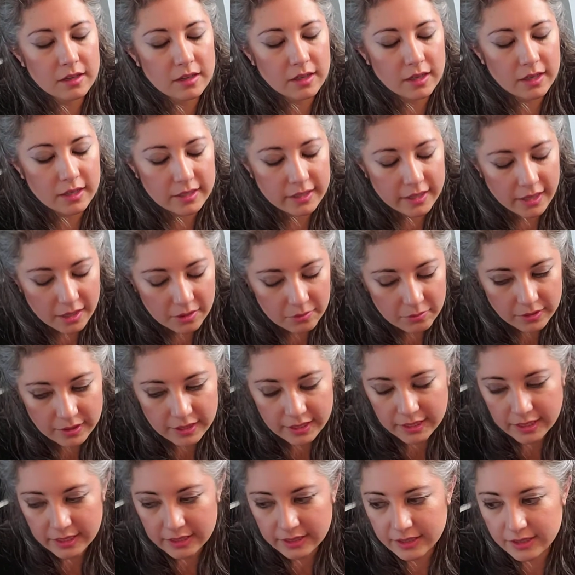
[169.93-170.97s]
again, we're
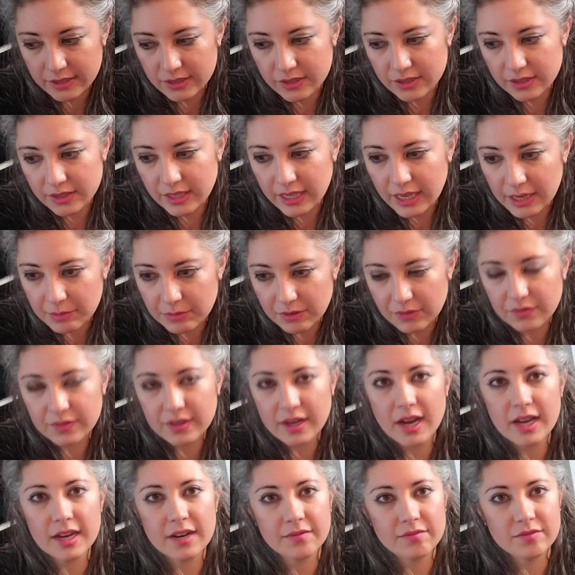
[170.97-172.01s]
getting this theme of
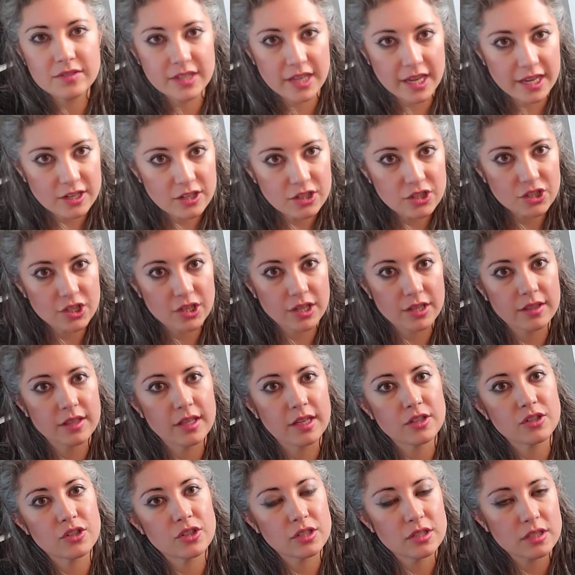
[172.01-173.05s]
kind of tension
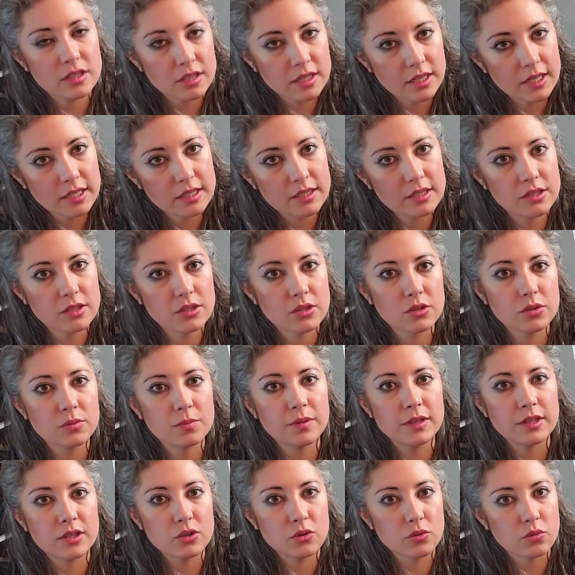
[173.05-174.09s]
that just needs to
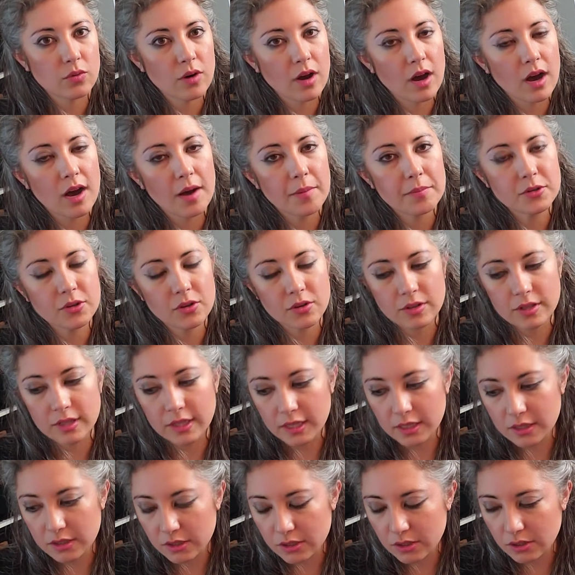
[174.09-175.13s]
be dropped or
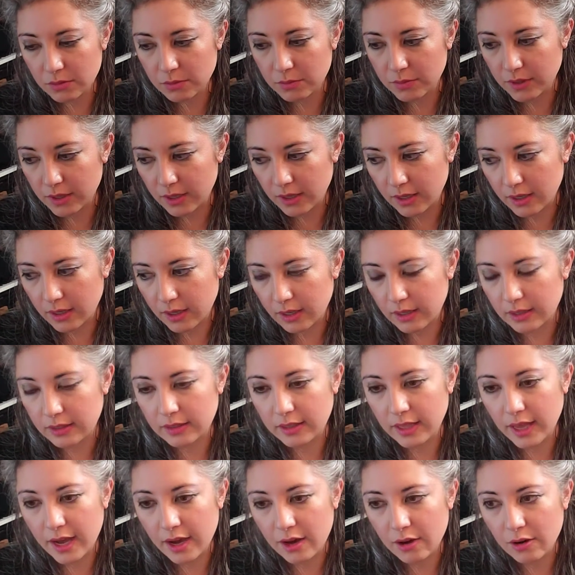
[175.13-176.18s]
needs to be
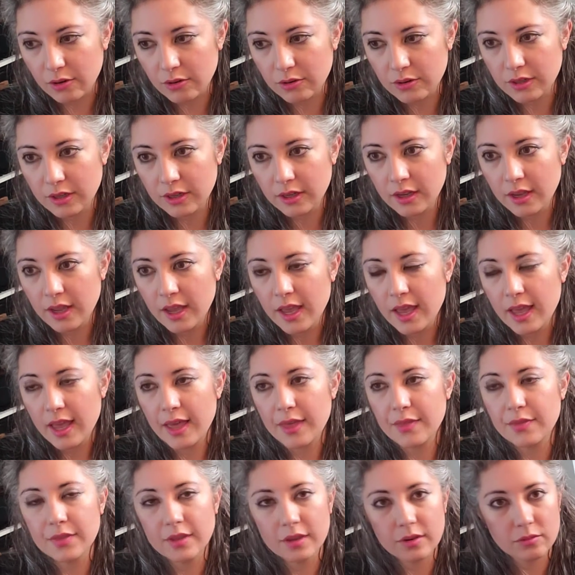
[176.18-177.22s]
allowed
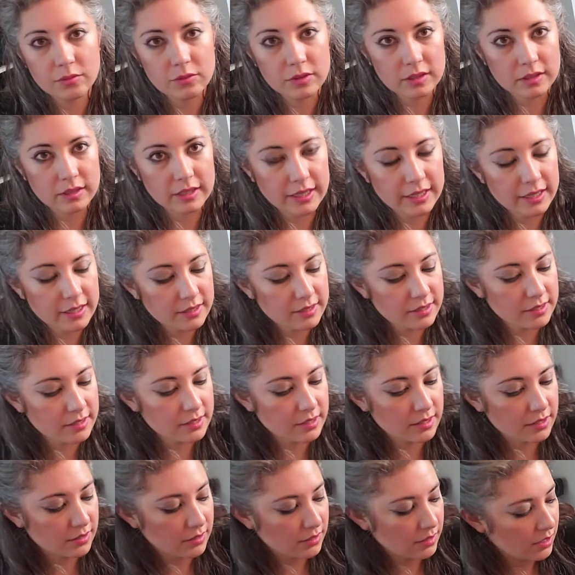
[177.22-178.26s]
and then
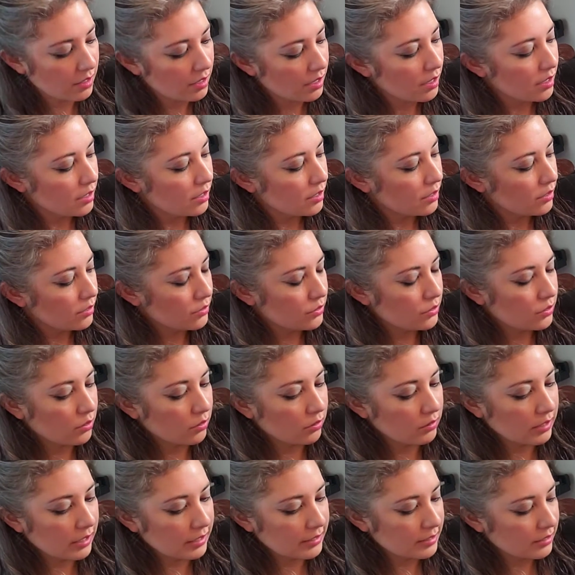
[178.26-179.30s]
released. So
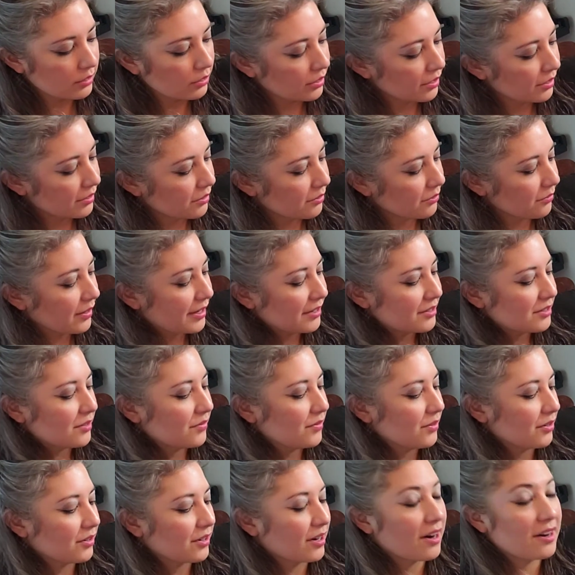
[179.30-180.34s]
let's look at the rest
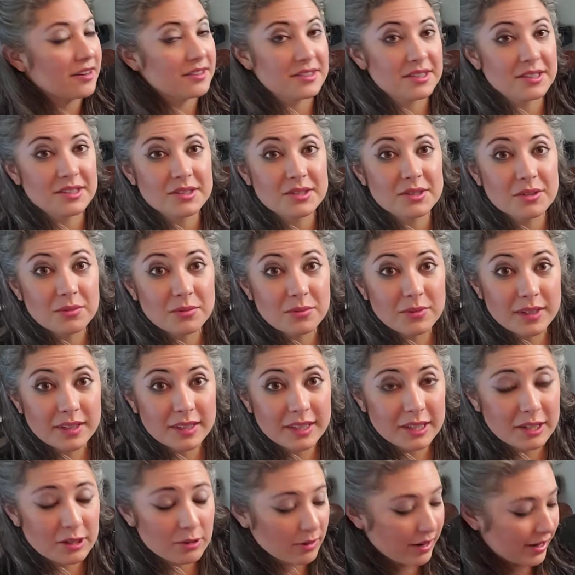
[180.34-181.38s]
of your cards because they're
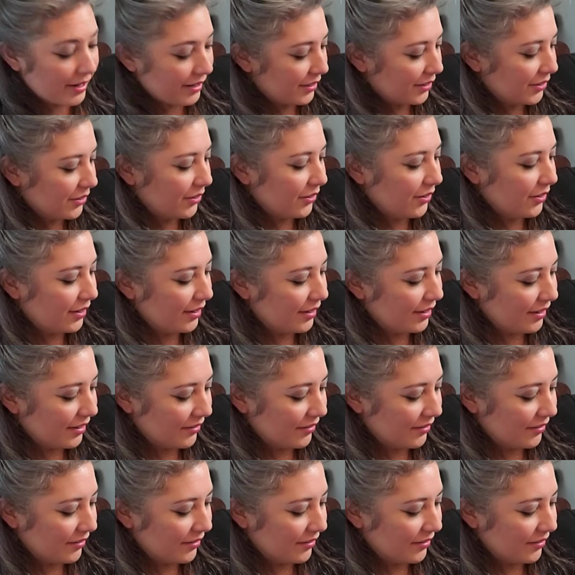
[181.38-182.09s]
really quite good.